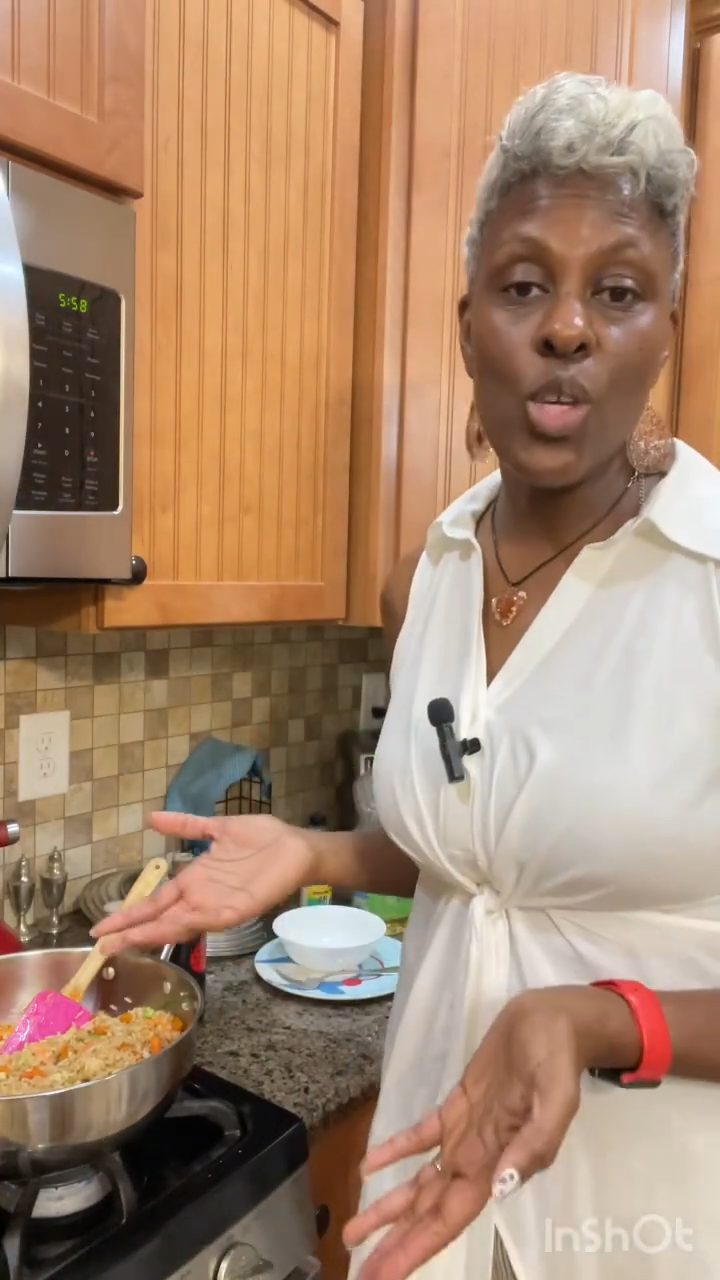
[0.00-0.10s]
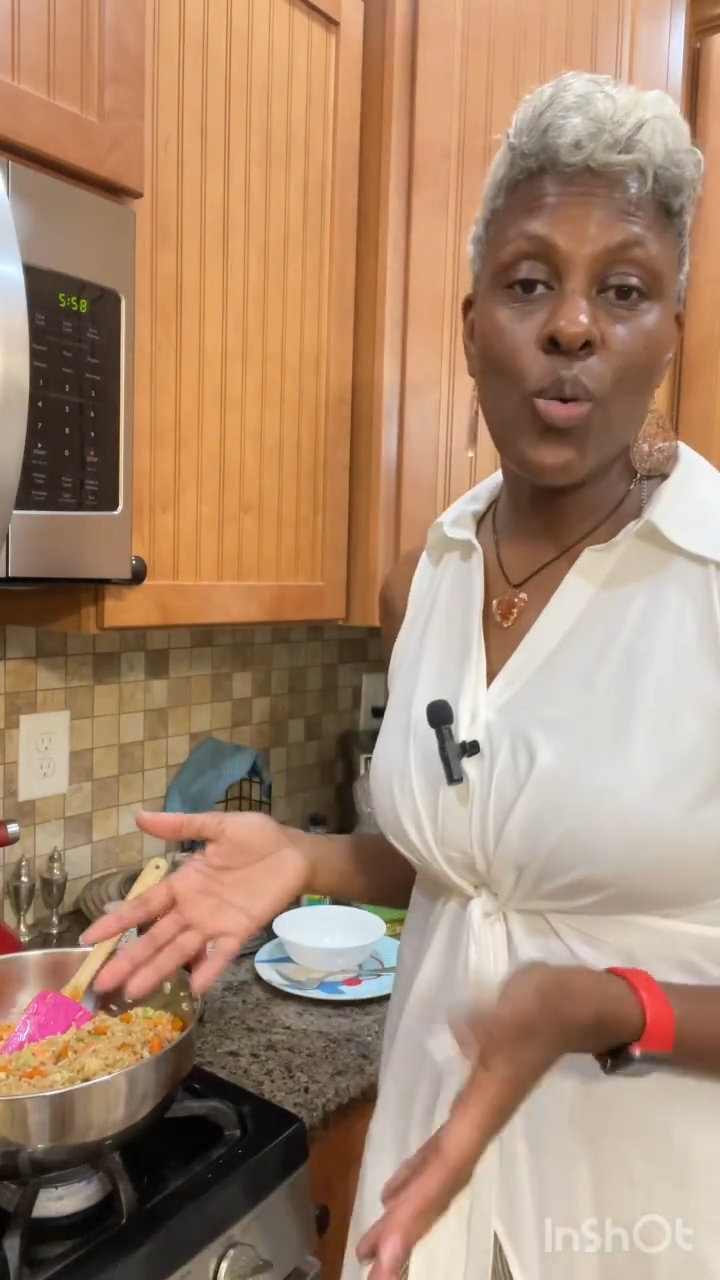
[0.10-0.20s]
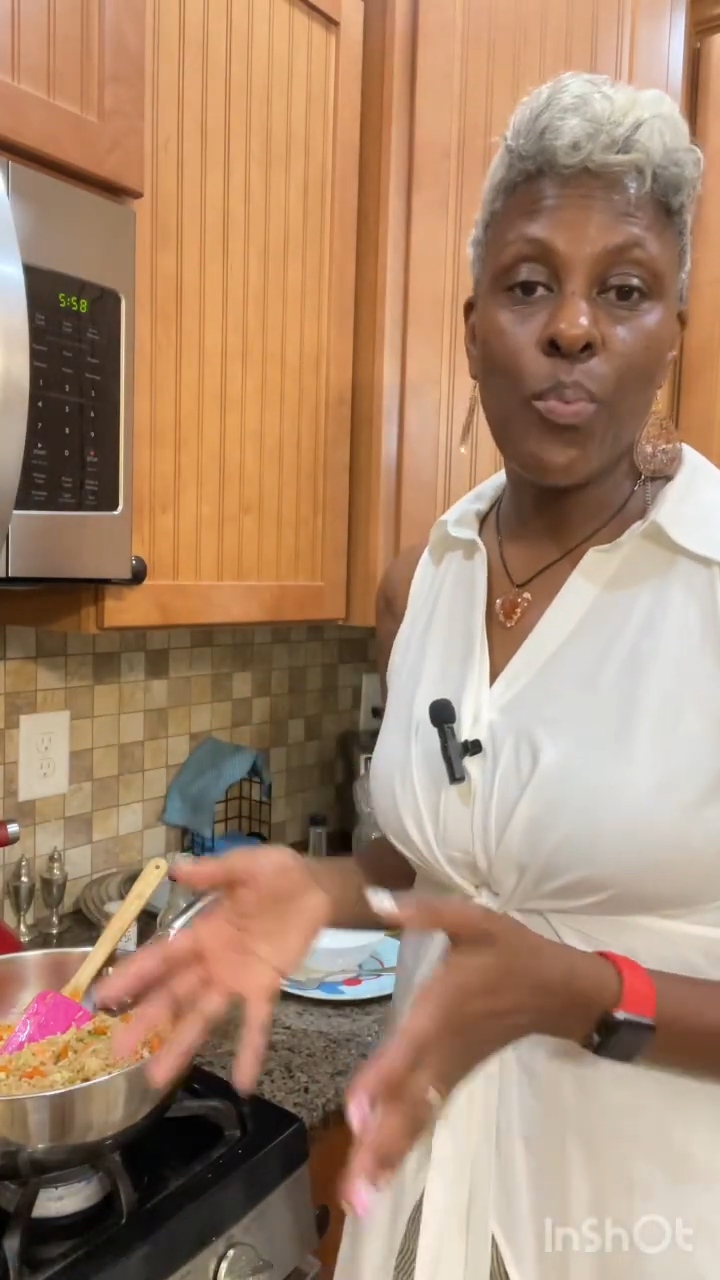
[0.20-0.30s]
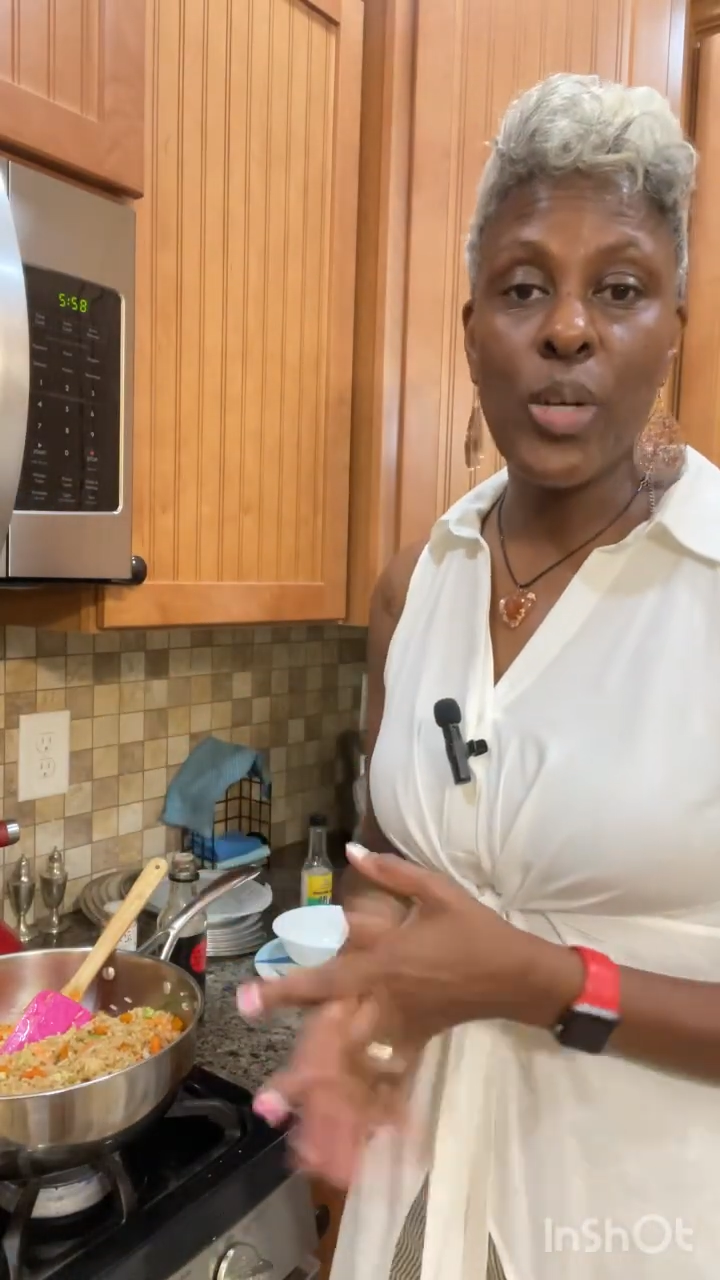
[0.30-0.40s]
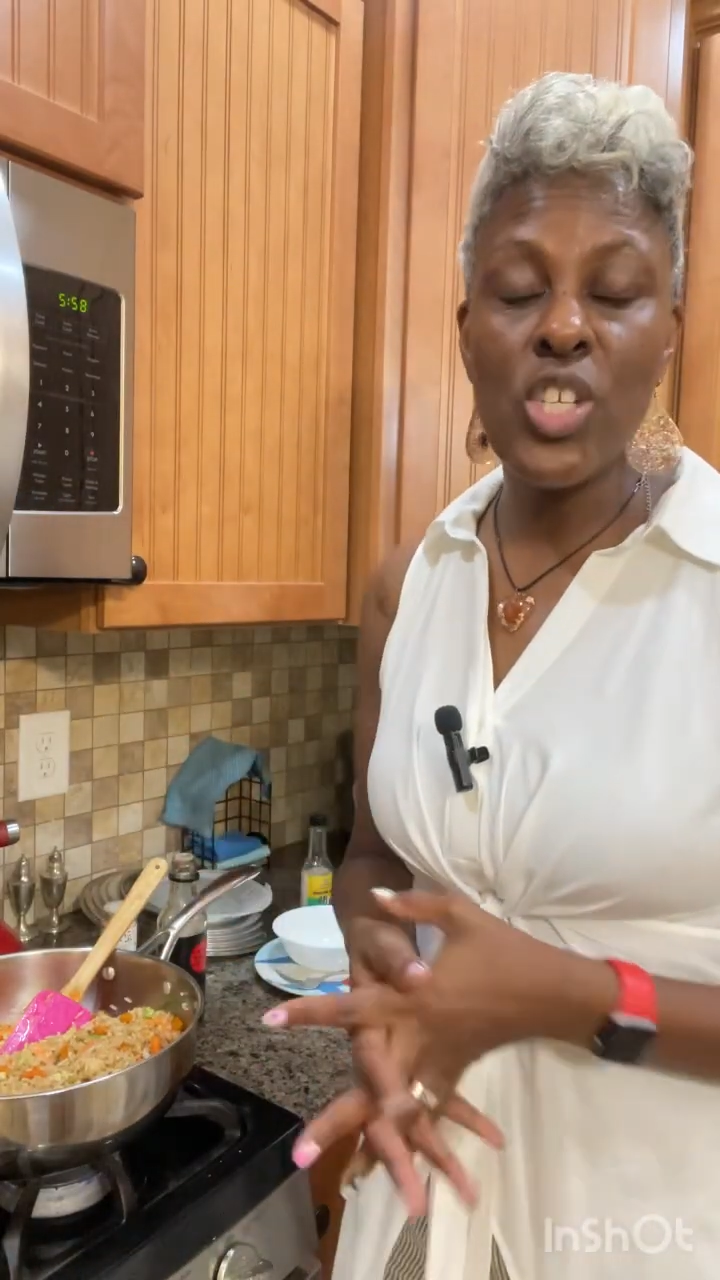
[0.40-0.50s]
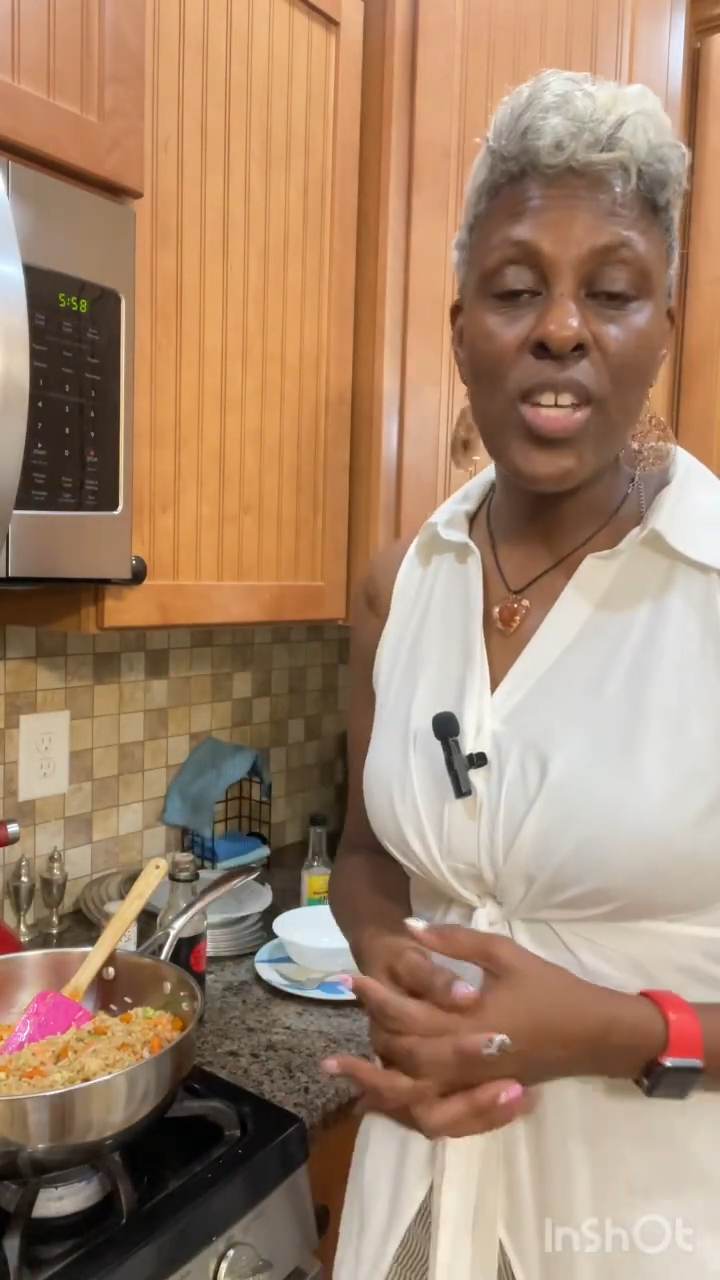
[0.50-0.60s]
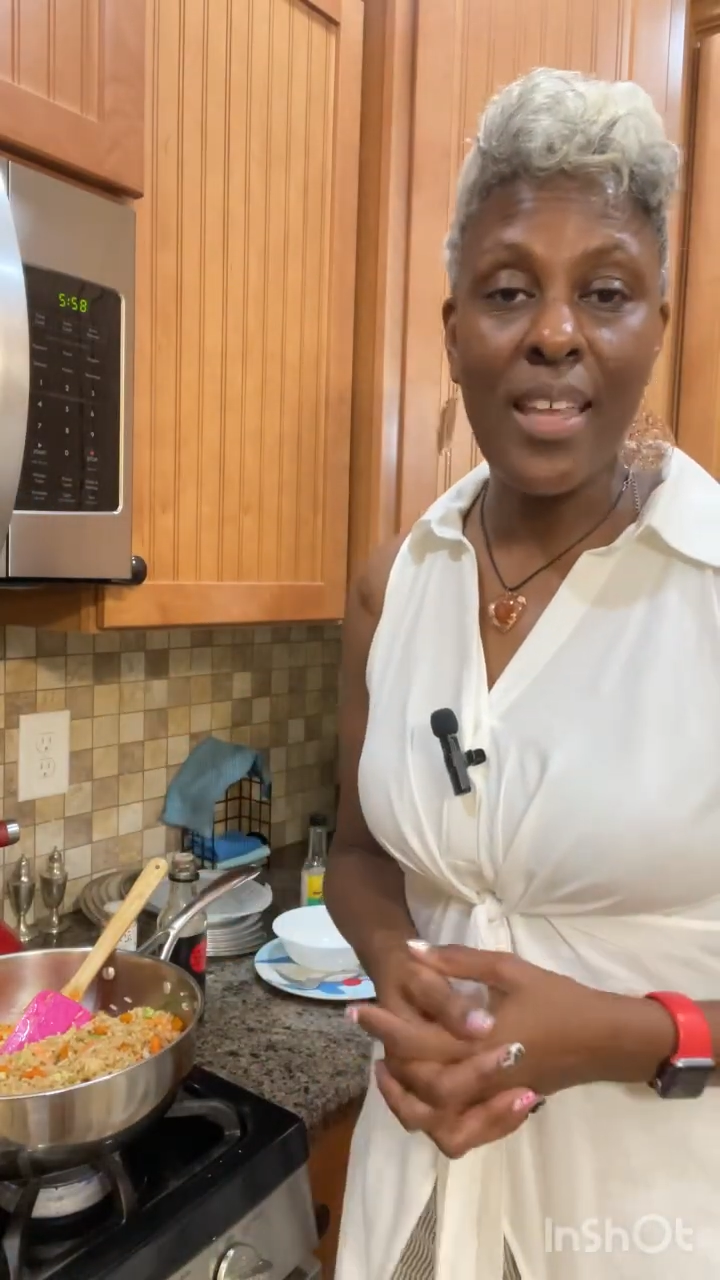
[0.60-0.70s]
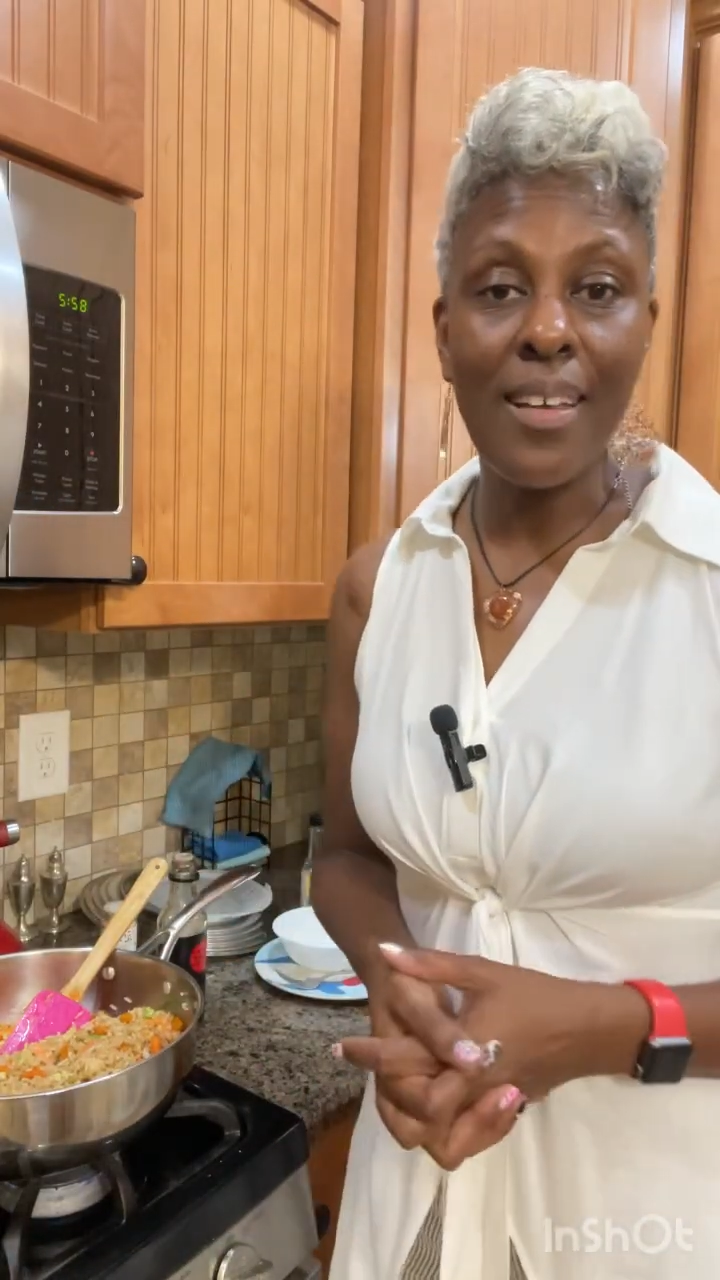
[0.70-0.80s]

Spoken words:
you appreciate